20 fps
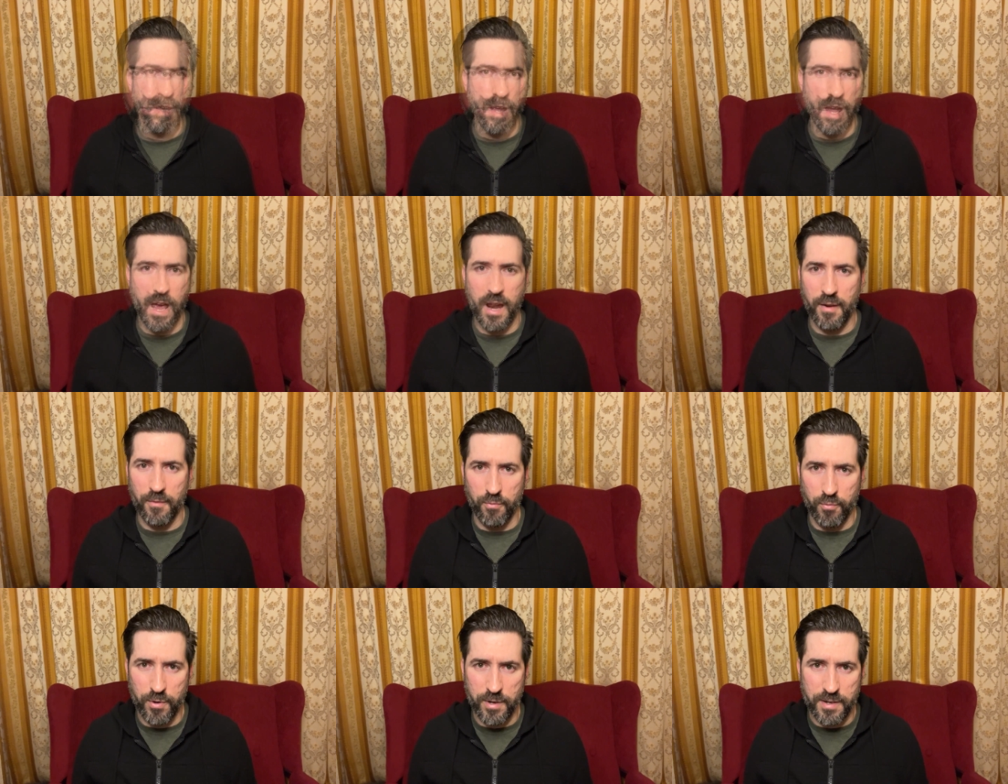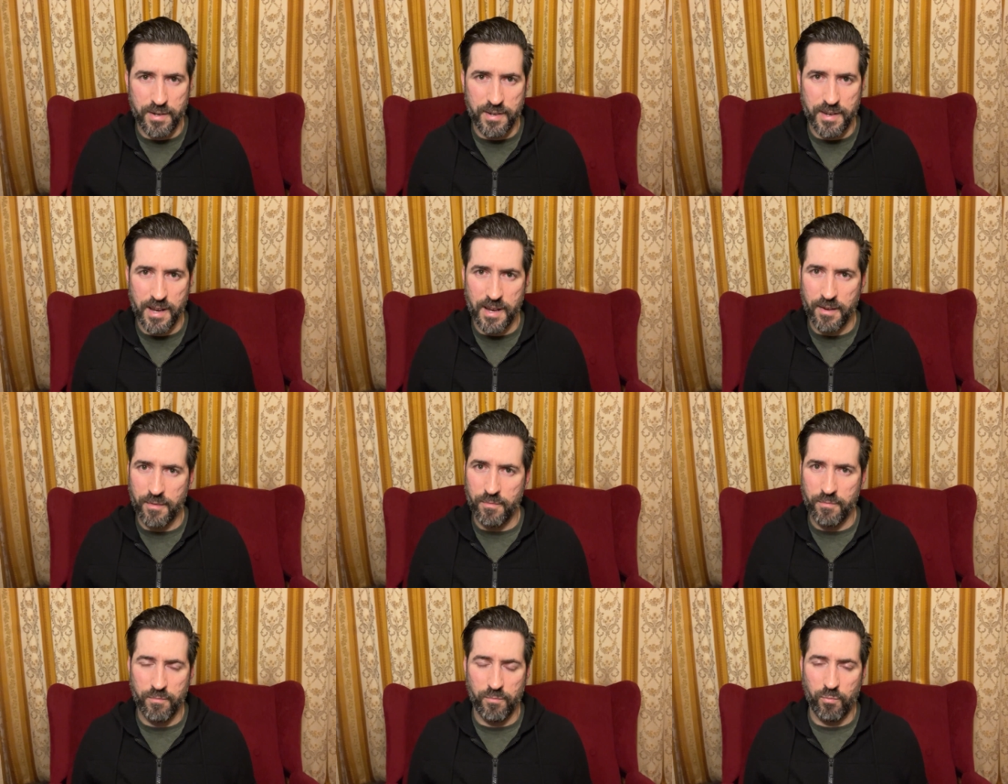And I've written
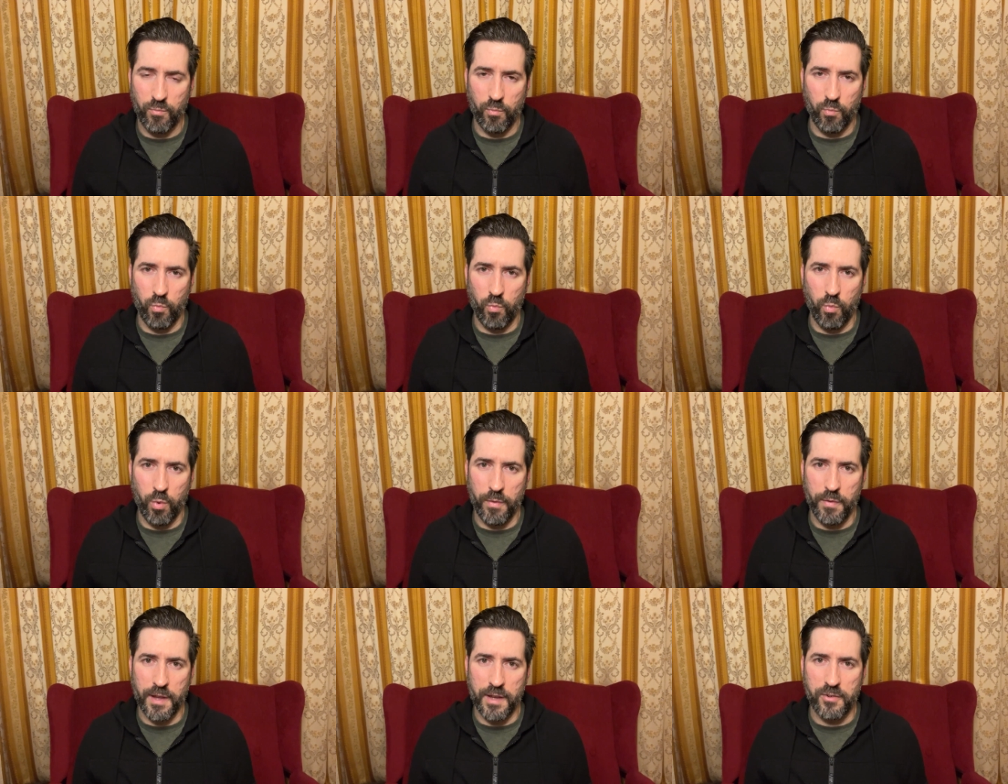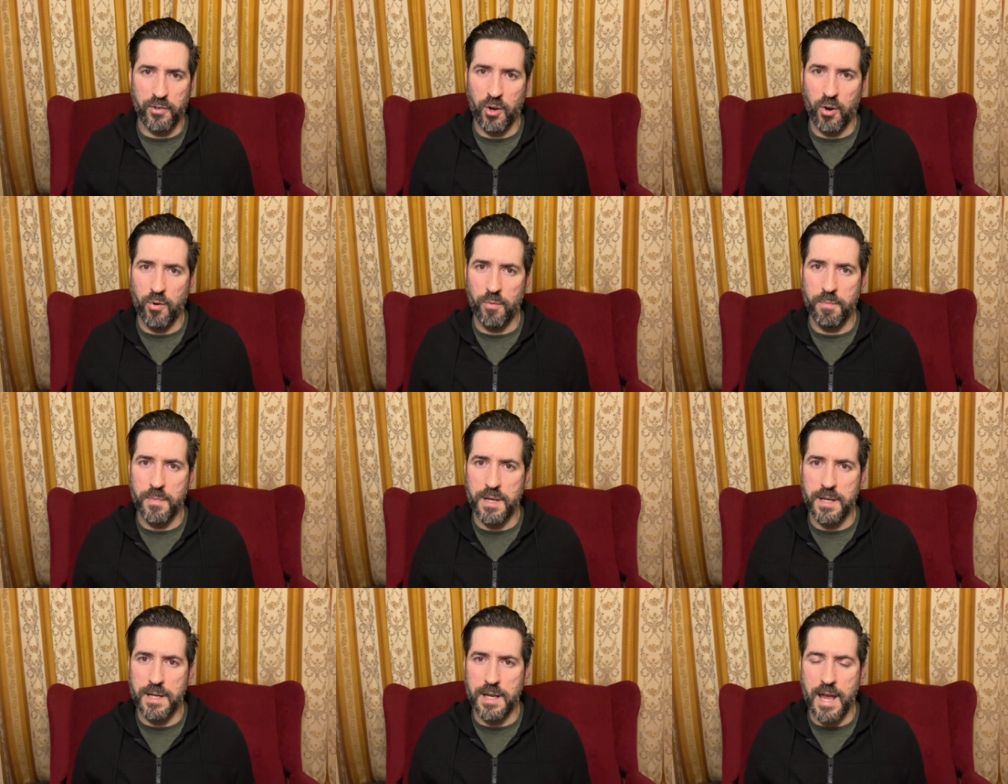down what they told
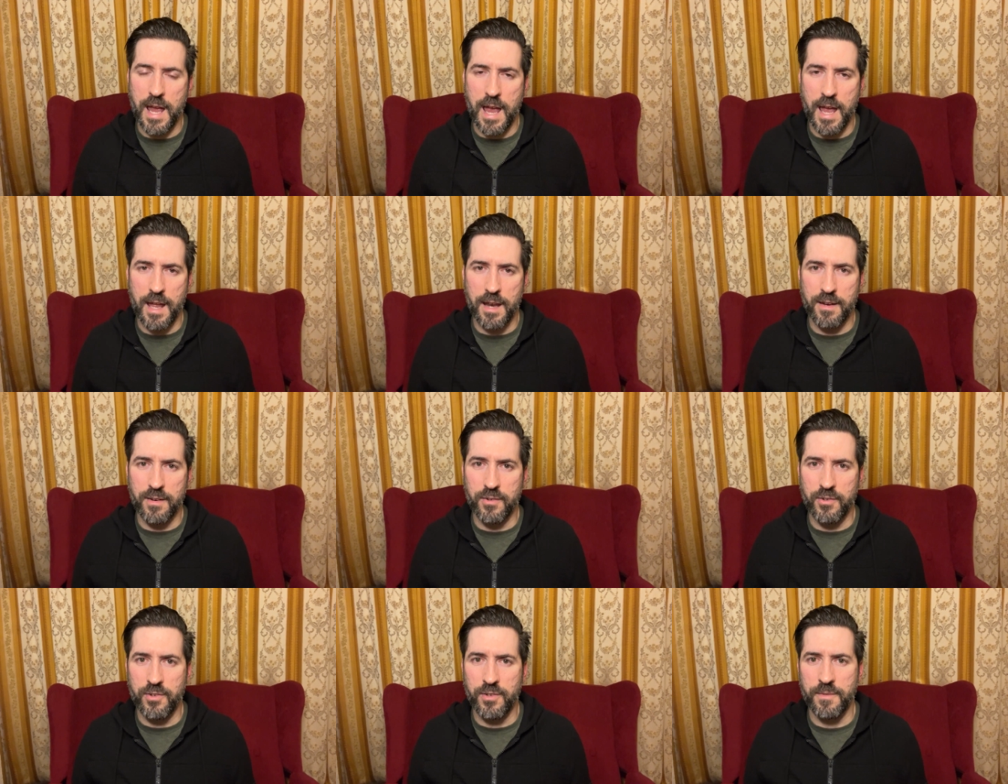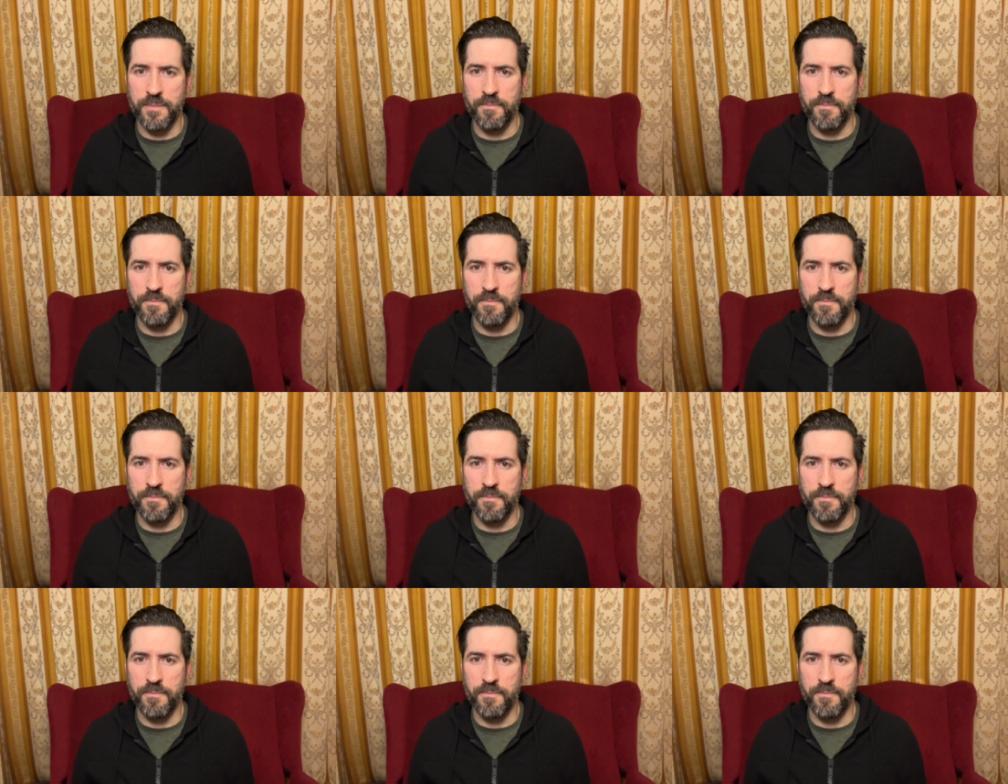me, and